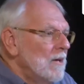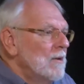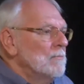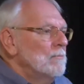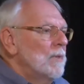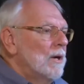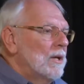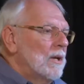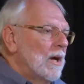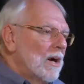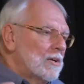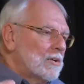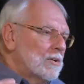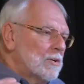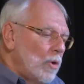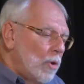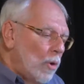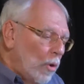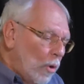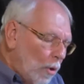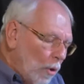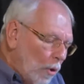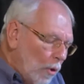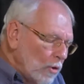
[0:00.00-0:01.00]
But a
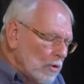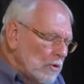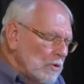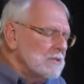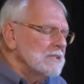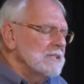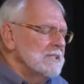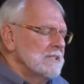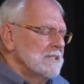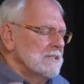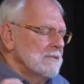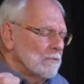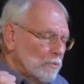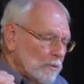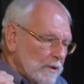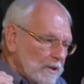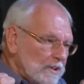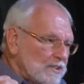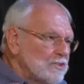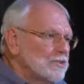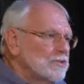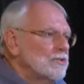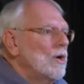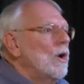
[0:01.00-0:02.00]
core
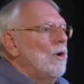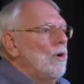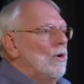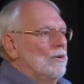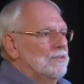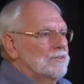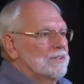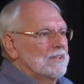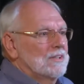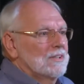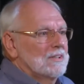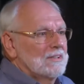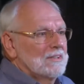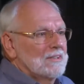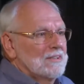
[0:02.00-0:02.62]
result